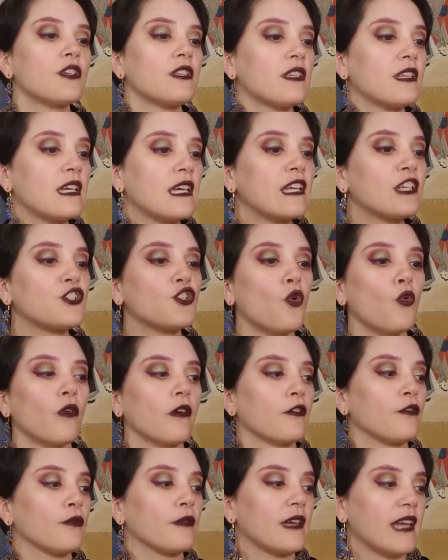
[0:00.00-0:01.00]
teach, or
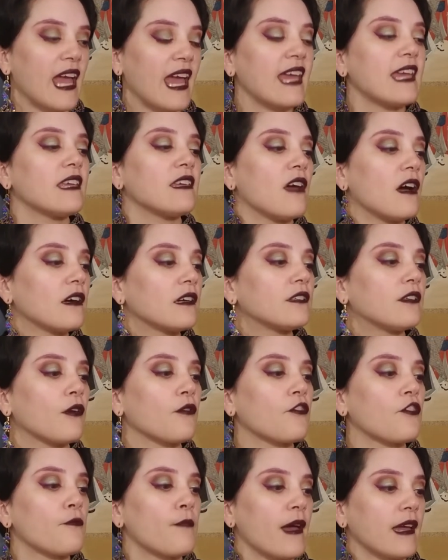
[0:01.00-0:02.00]
create young
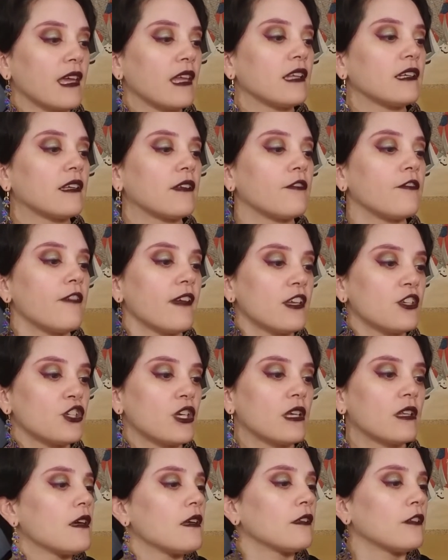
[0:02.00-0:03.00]
adult speculative fiction.